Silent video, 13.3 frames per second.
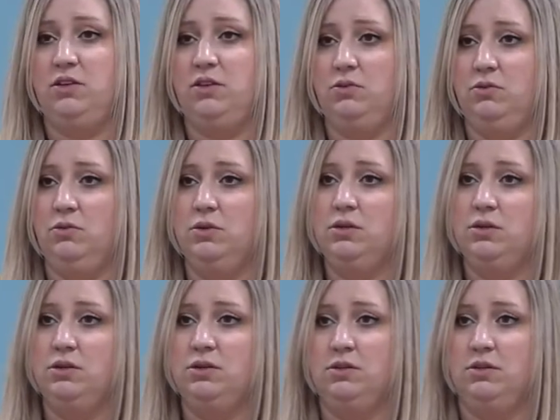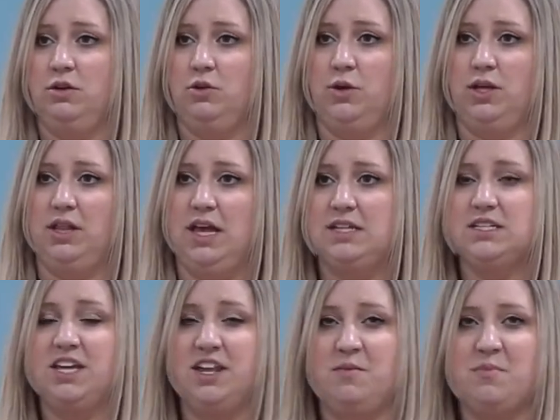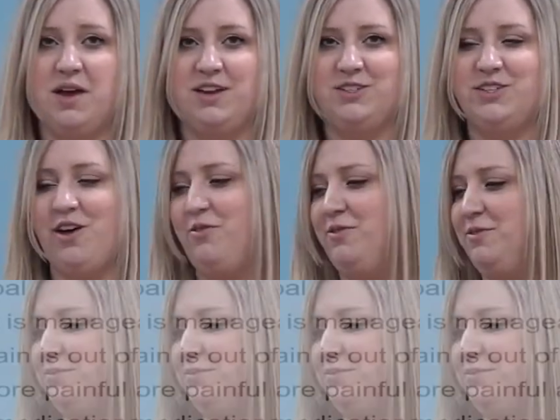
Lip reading: you the green light to get up by yourself.